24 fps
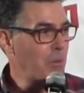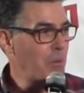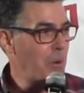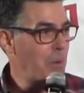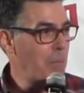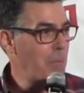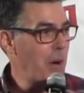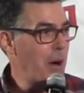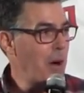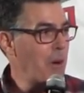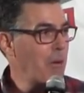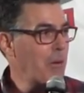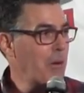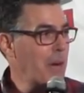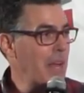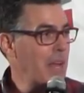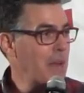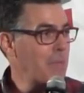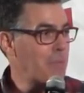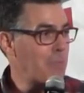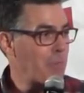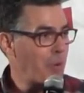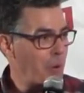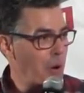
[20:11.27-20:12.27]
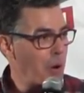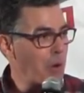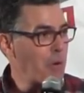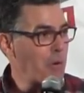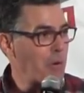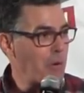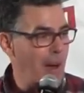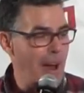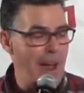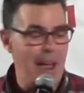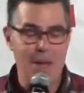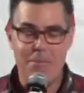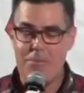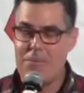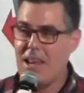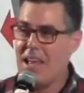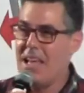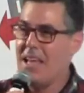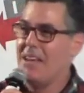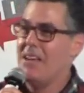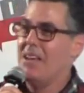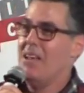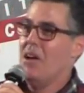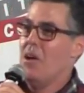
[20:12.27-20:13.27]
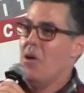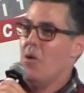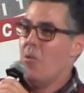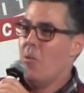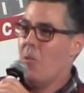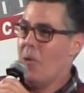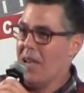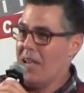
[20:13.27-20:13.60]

remote and programmed it,